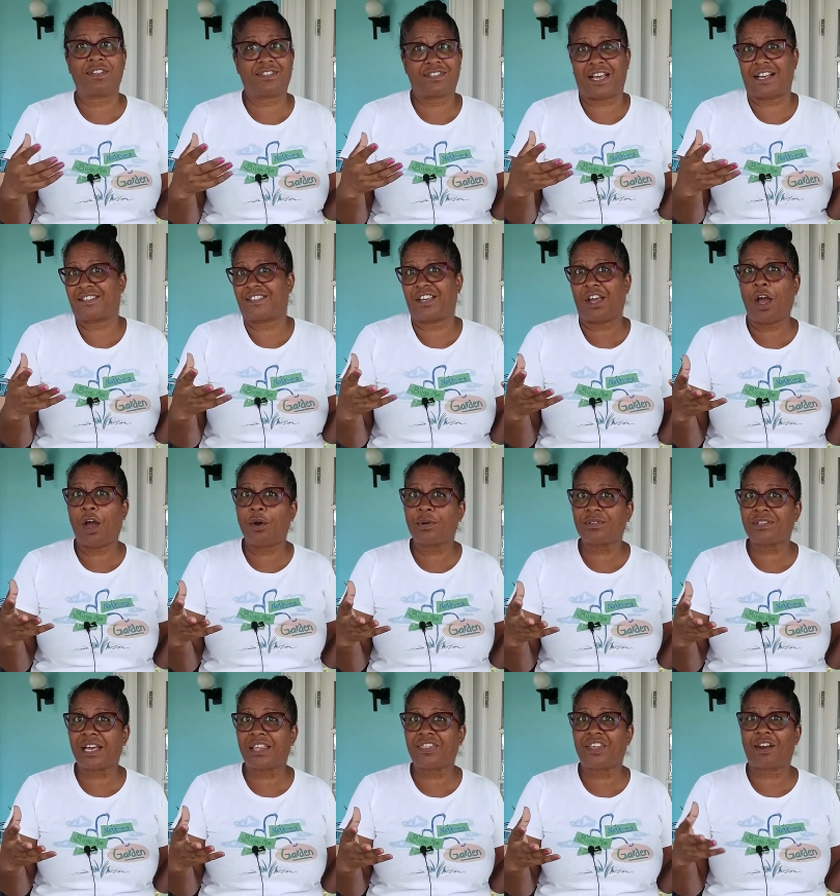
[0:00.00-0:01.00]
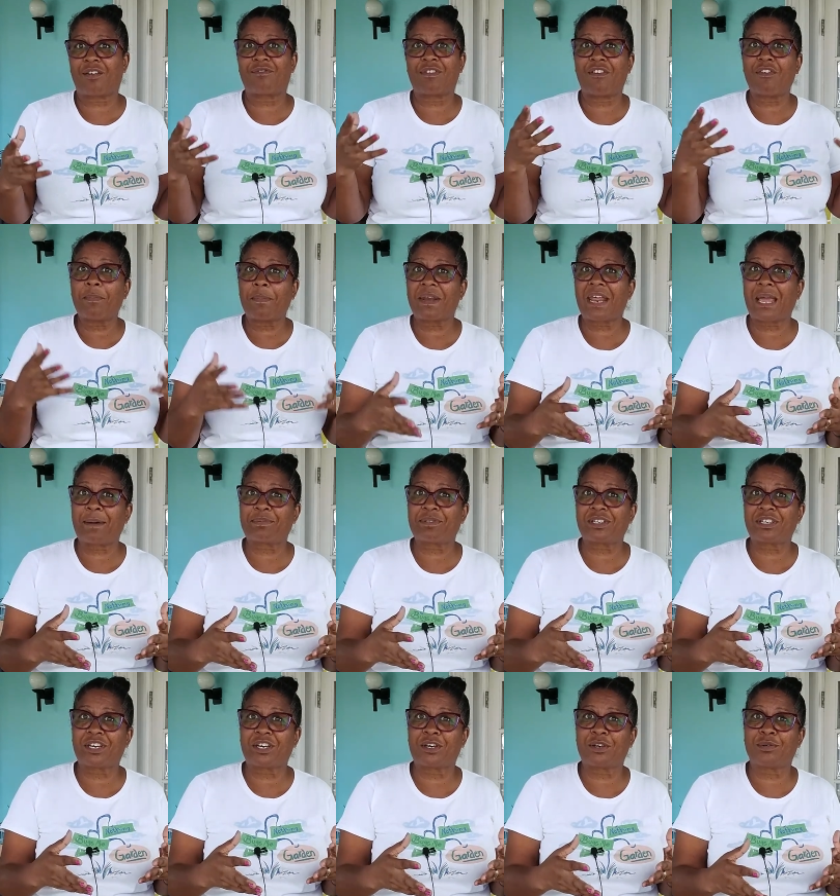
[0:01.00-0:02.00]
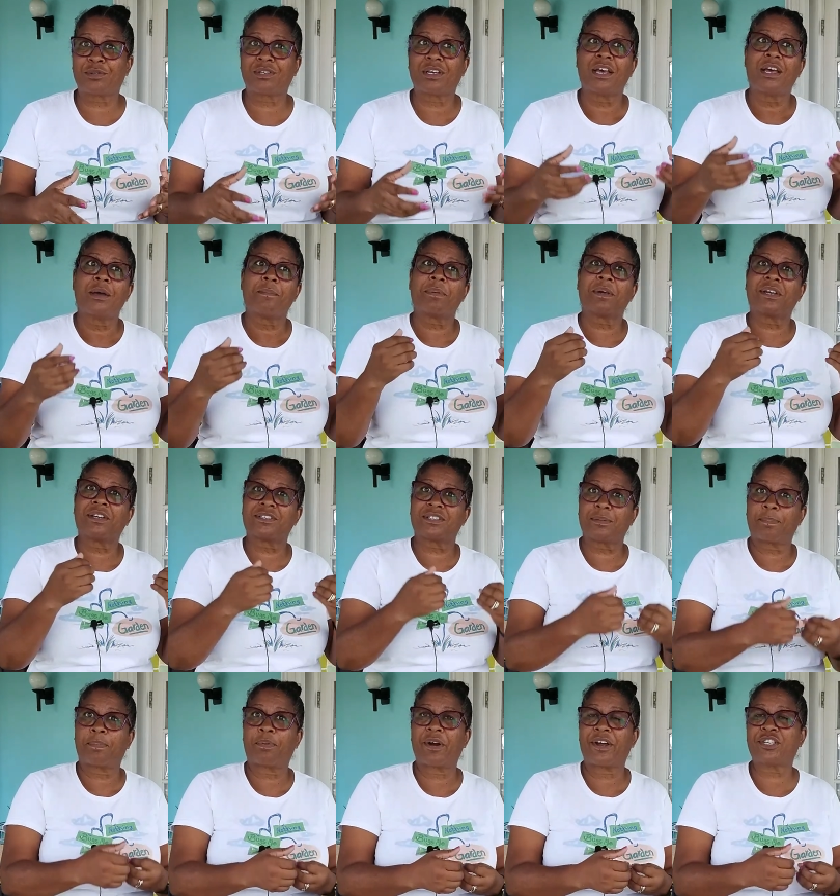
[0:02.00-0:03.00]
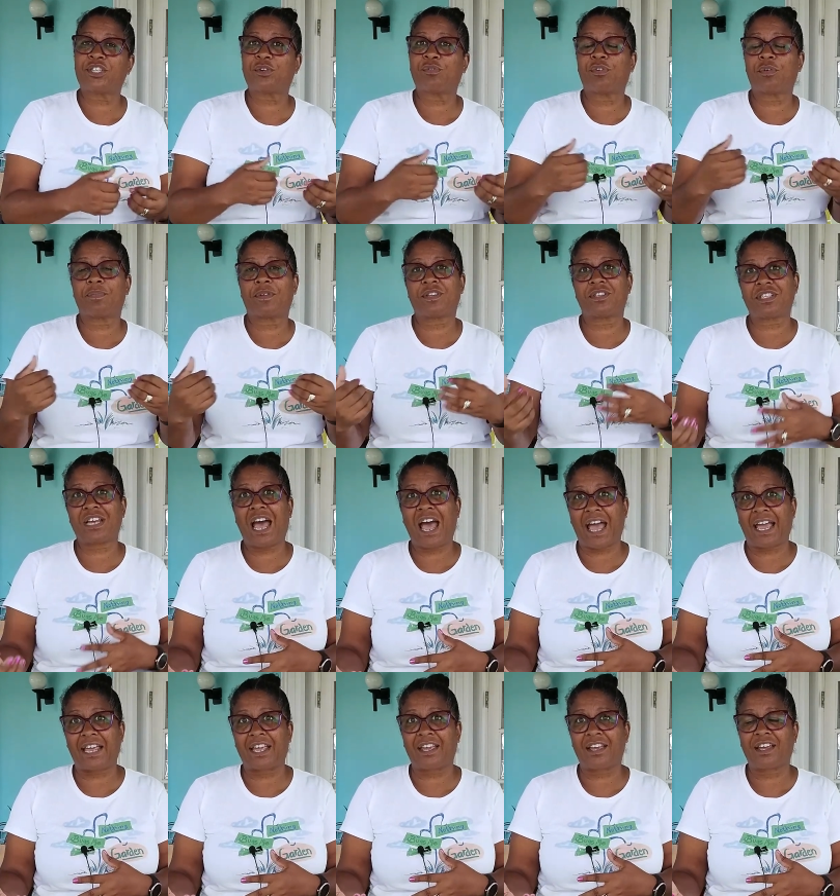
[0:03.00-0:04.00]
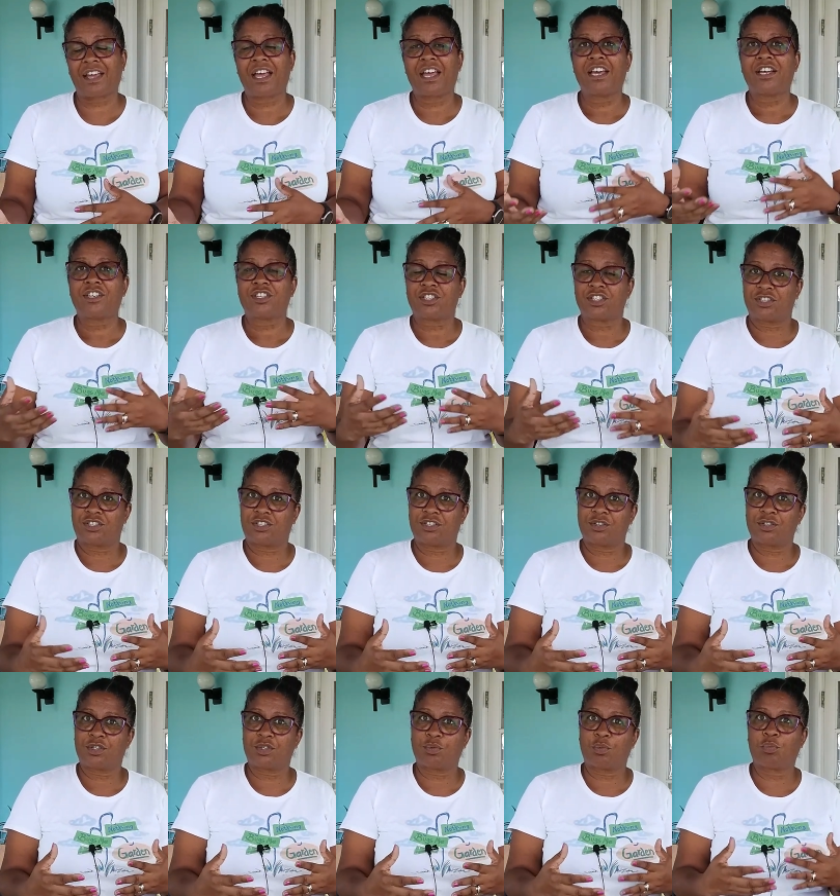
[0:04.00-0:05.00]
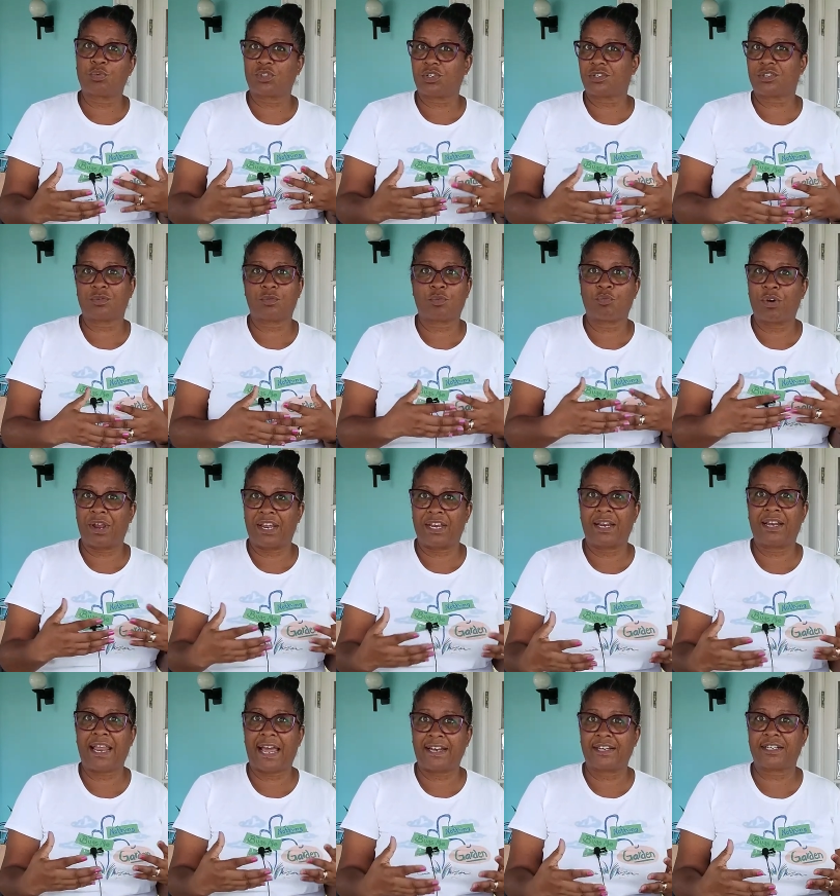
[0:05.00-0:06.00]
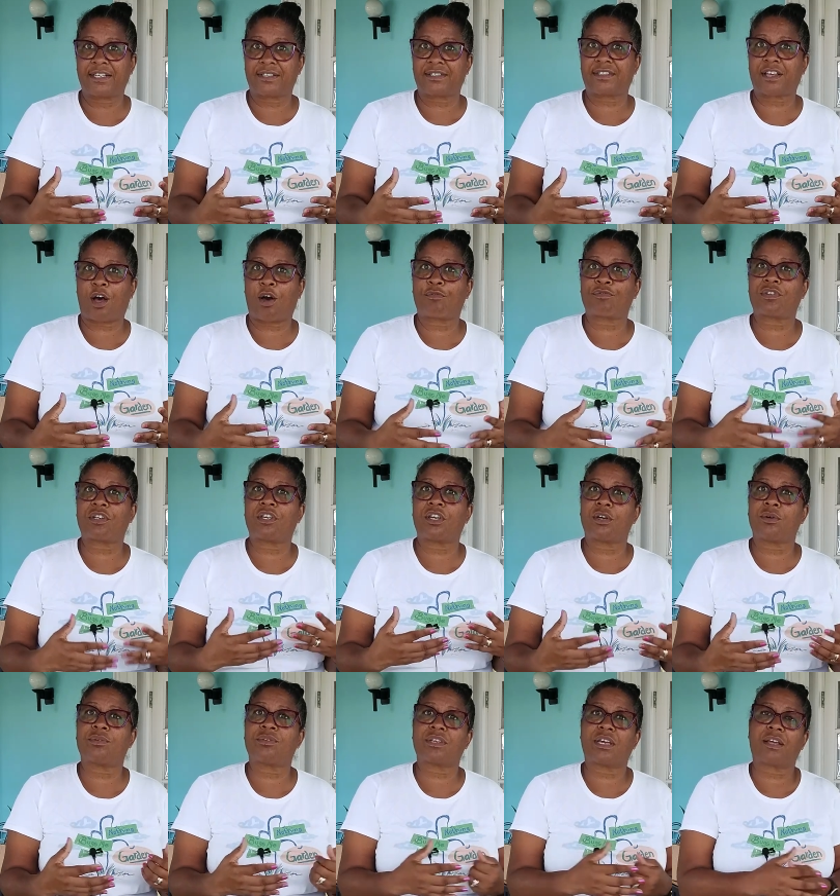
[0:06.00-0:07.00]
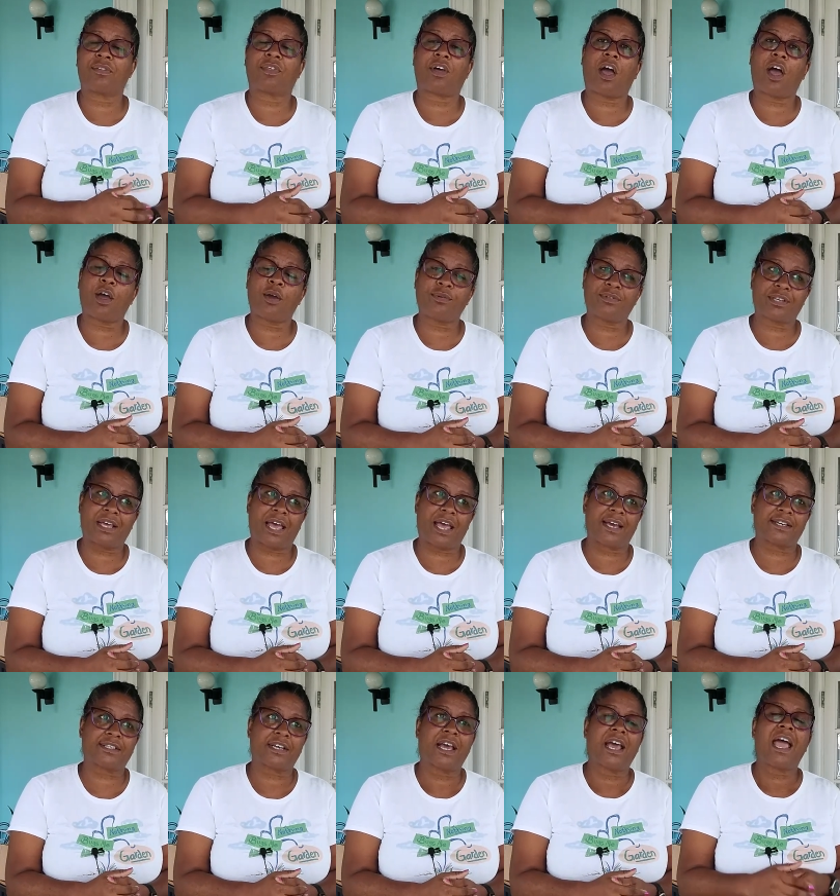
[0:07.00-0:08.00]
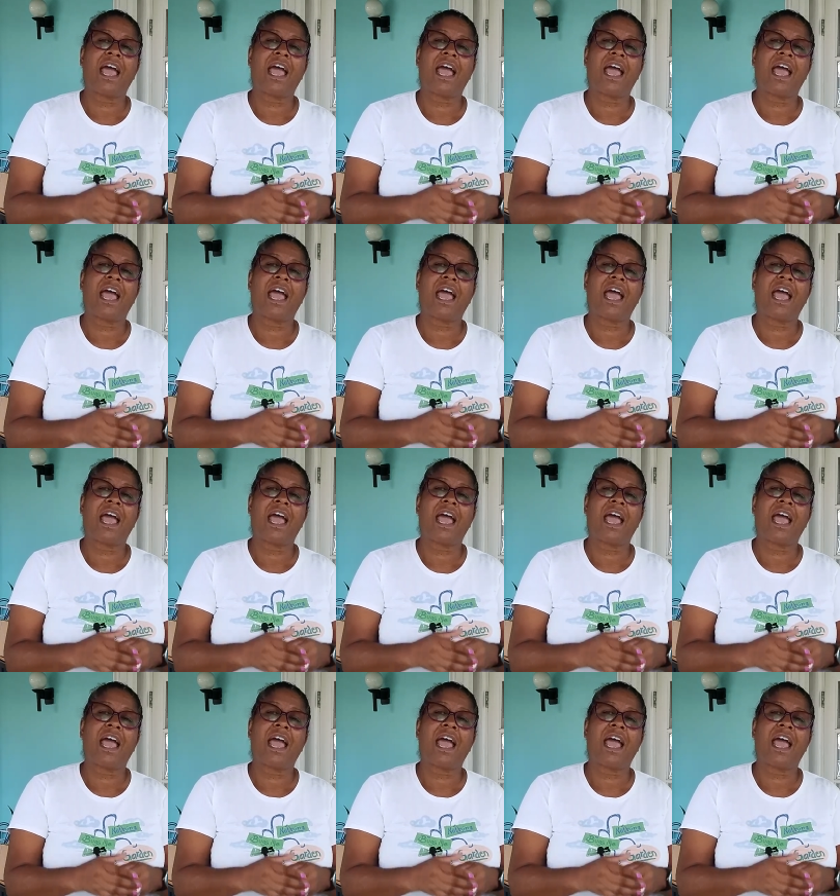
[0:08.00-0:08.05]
sexy hose head that I've never been able to use because the pressure from the tank doesn't really lend itself to using the hose head.